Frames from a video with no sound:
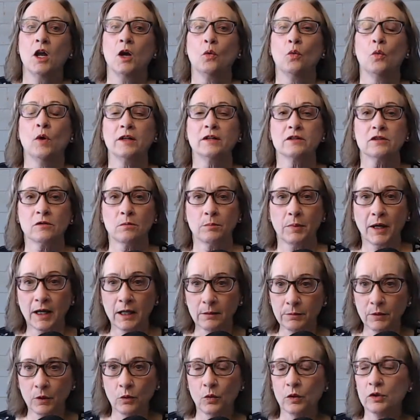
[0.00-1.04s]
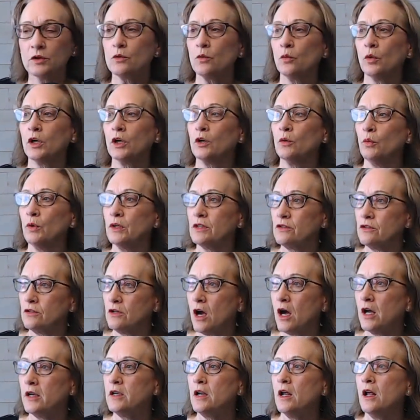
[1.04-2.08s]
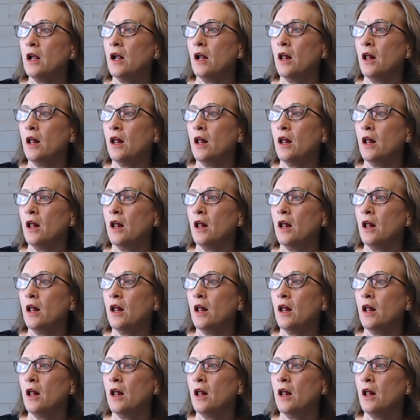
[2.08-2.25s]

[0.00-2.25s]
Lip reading: Once the paperwork work was done,